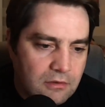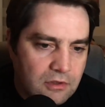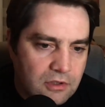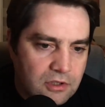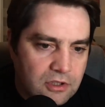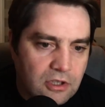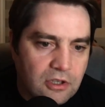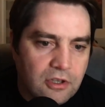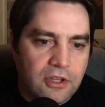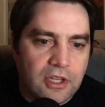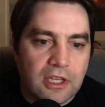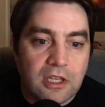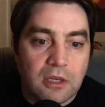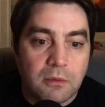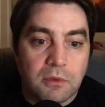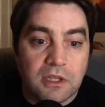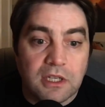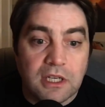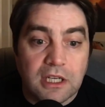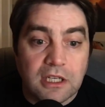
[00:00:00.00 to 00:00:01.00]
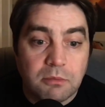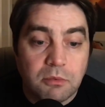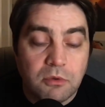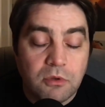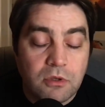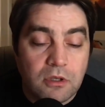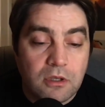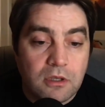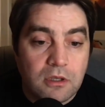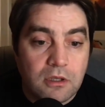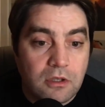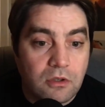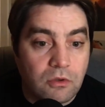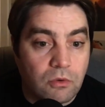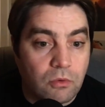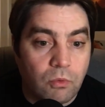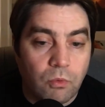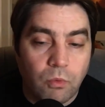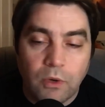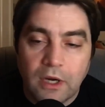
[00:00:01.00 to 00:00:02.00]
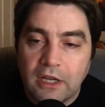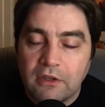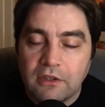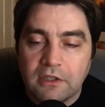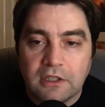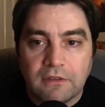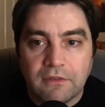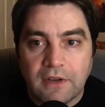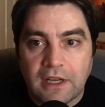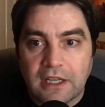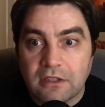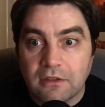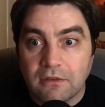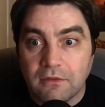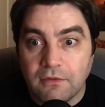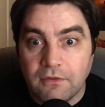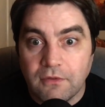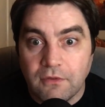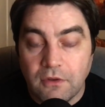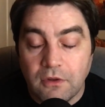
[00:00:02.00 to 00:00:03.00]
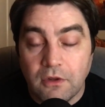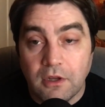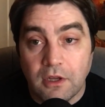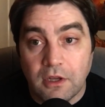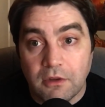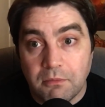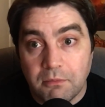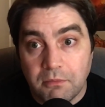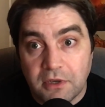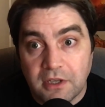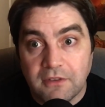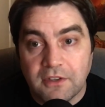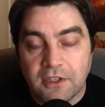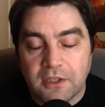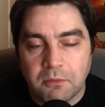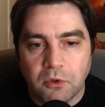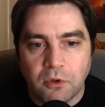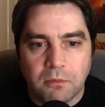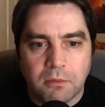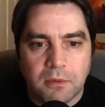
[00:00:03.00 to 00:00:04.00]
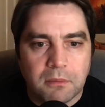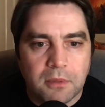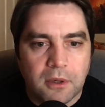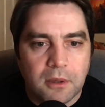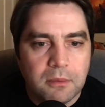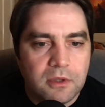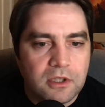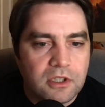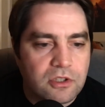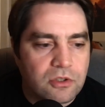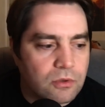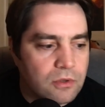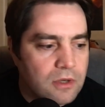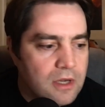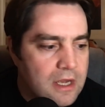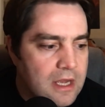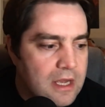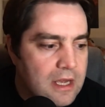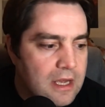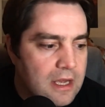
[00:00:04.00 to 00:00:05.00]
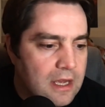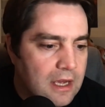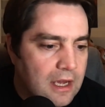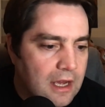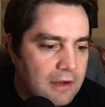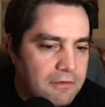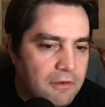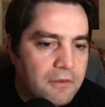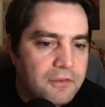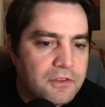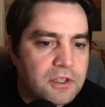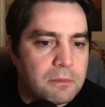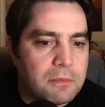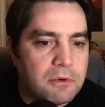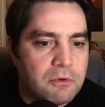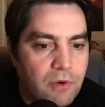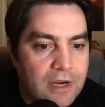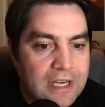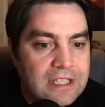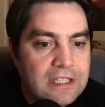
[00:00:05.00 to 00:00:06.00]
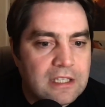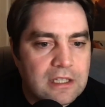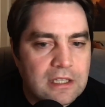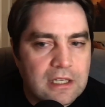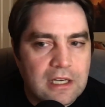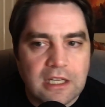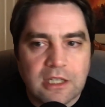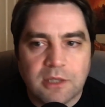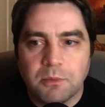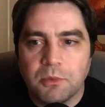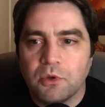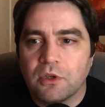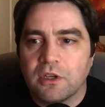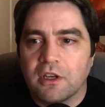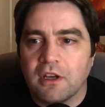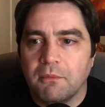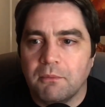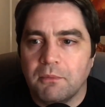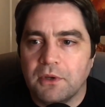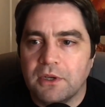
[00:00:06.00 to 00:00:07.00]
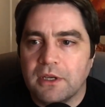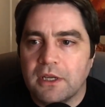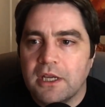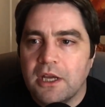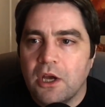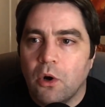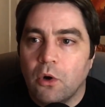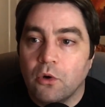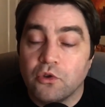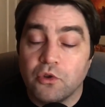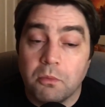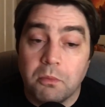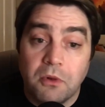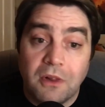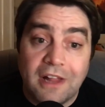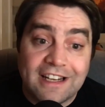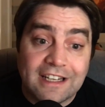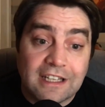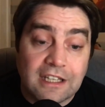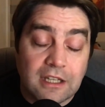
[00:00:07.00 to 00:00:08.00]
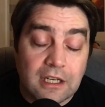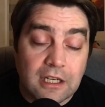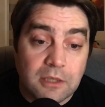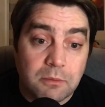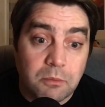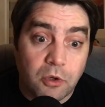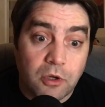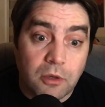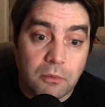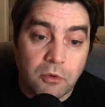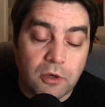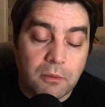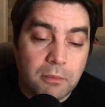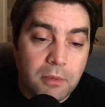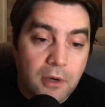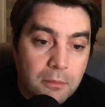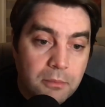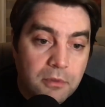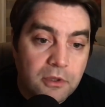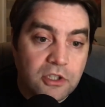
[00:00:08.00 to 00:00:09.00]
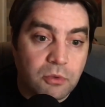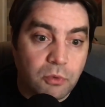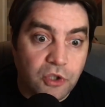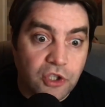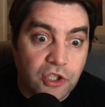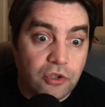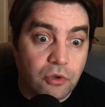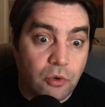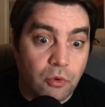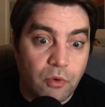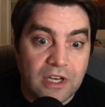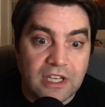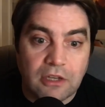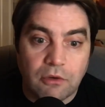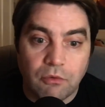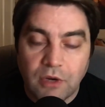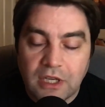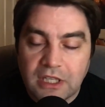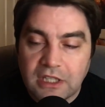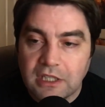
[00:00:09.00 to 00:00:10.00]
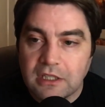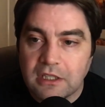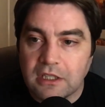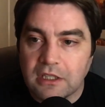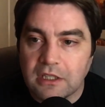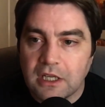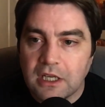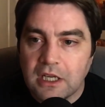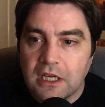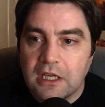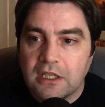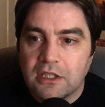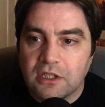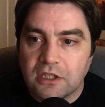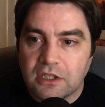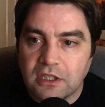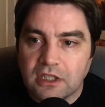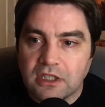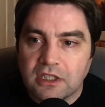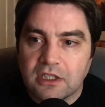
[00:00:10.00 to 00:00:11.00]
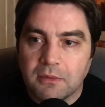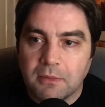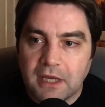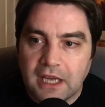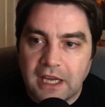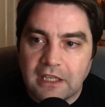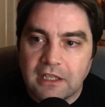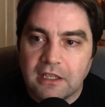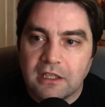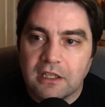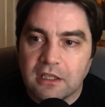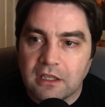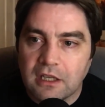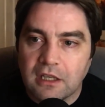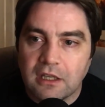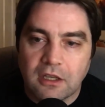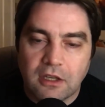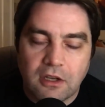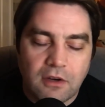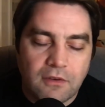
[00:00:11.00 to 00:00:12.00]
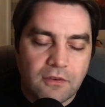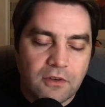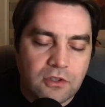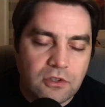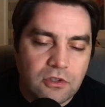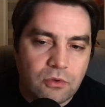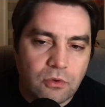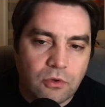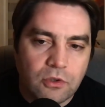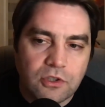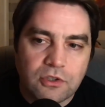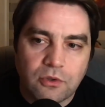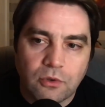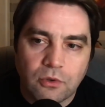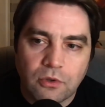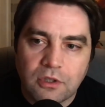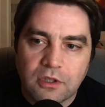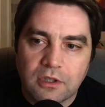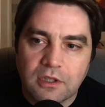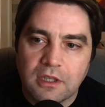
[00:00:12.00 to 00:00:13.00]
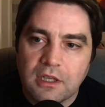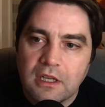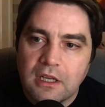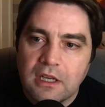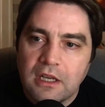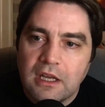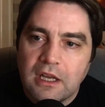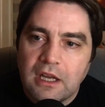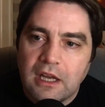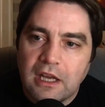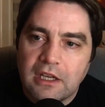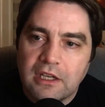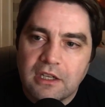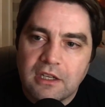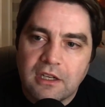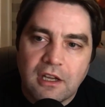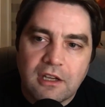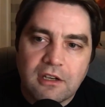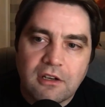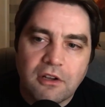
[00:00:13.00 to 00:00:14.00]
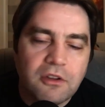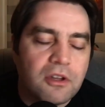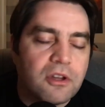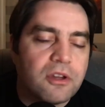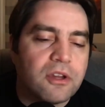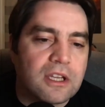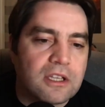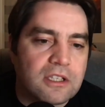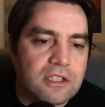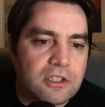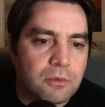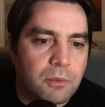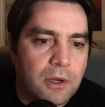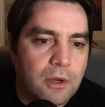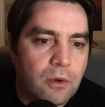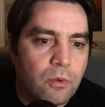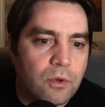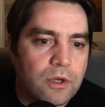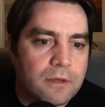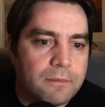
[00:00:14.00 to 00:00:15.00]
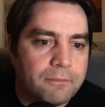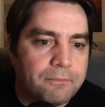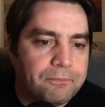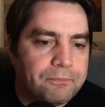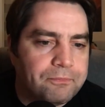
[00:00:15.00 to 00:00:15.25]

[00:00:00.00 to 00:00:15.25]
start thinking about the next book, you know, well in advance of the previous book being published. So I've obviously been writing the next book. I've been also planning the next book I'm going to publish, which is already written and just needs to be edited and get the cover and so on sorted, and other things as well. And